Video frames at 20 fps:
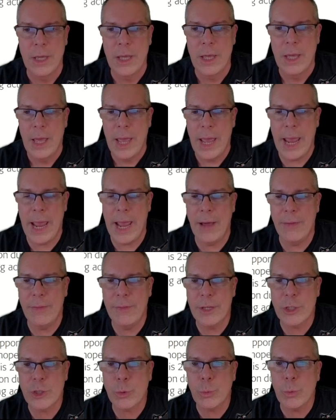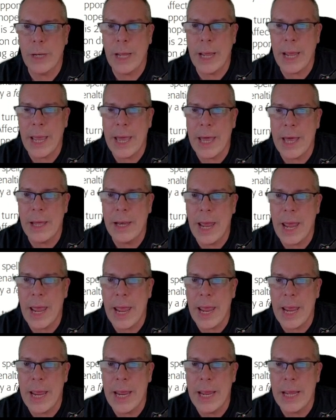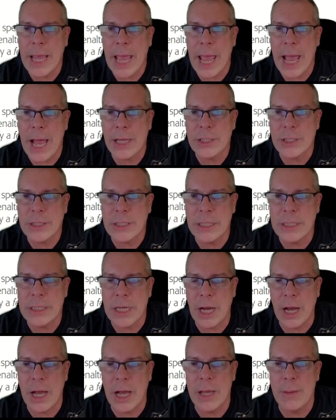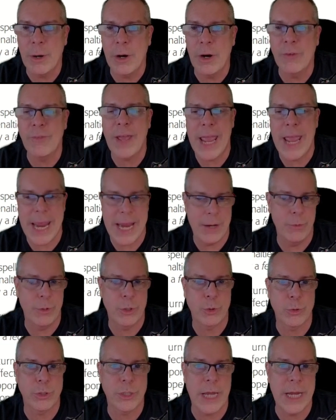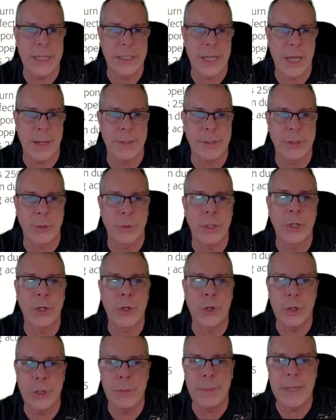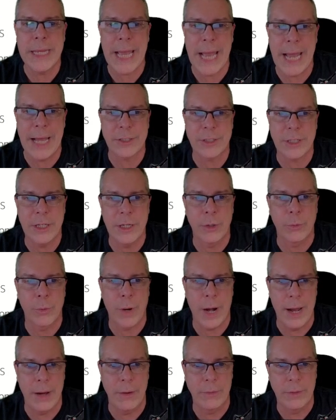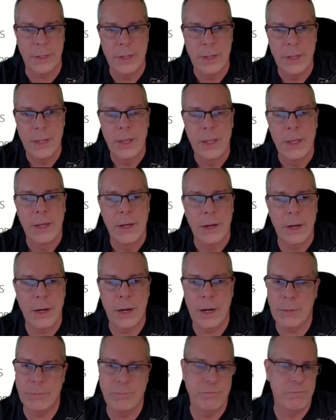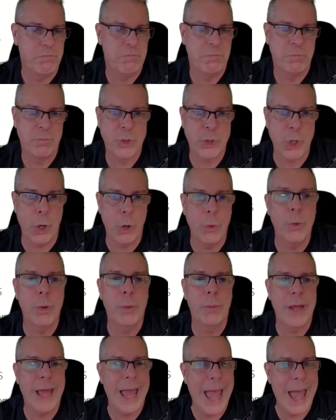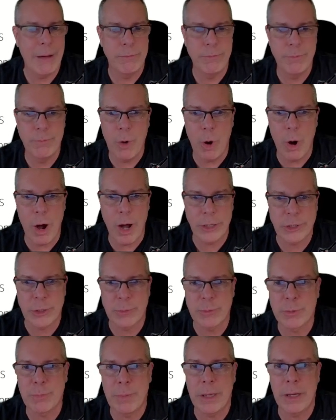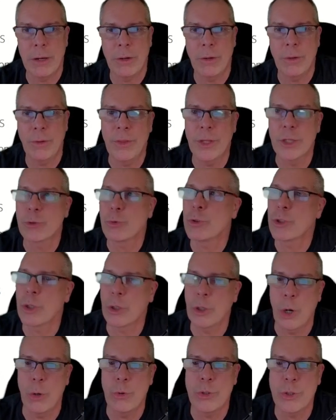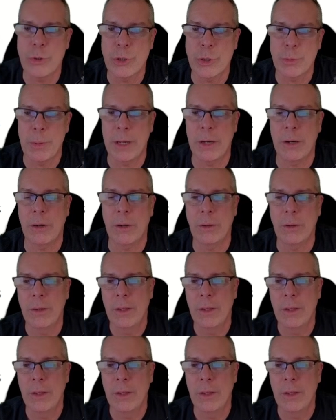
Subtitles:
And this one had a casting time of 8, which was 8 segments. So it could be cast in a round. So awesome spell. This was a go-to spell